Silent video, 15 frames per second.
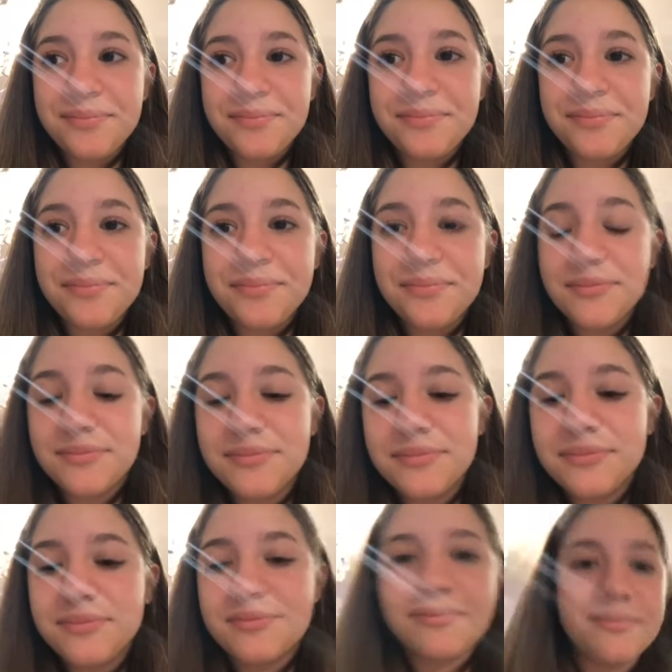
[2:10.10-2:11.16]

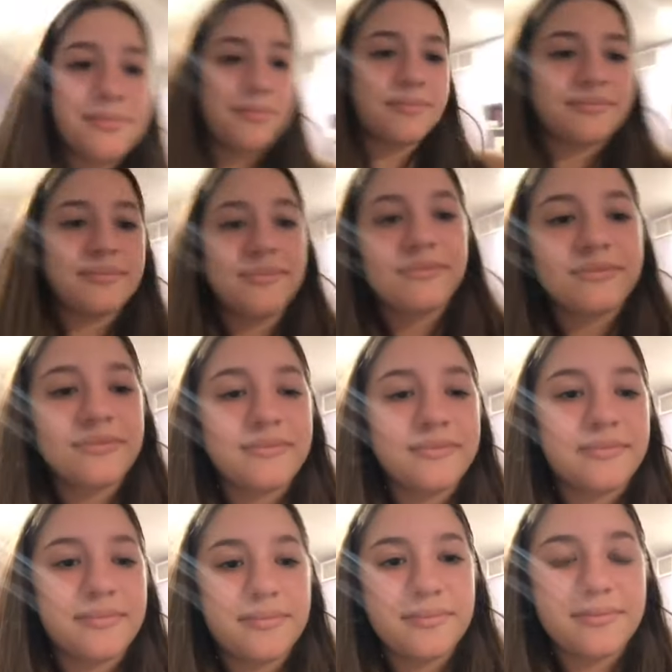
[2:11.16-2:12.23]

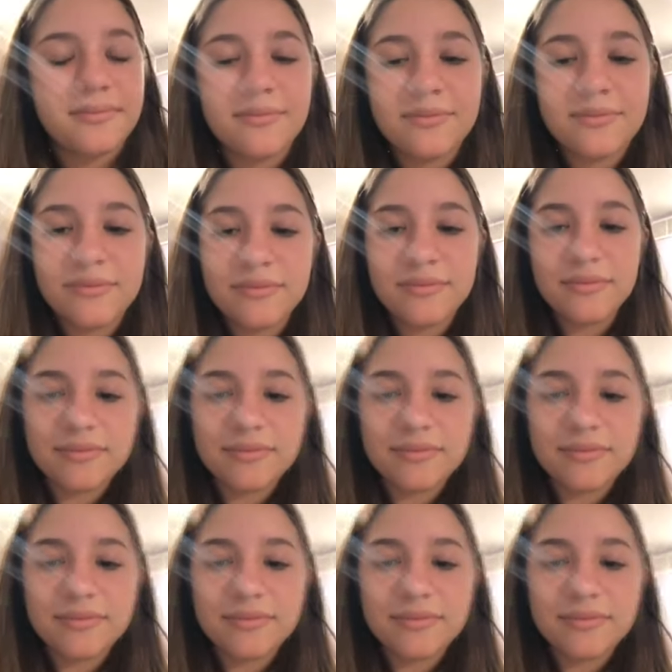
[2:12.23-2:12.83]
Nothing is said.